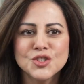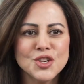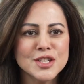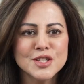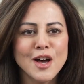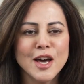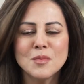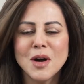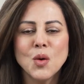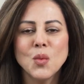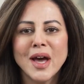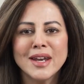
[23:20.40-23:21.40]
just not
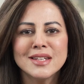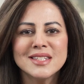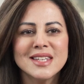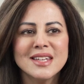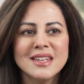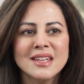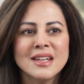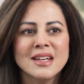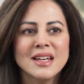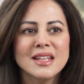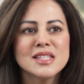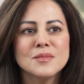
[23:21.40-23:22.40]
about vanity.
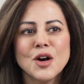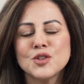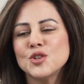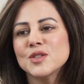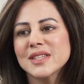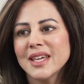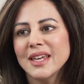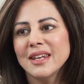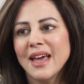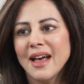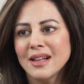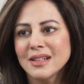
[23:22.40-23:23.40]
It's about your skin
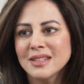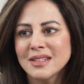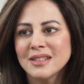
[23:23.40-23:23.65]
health.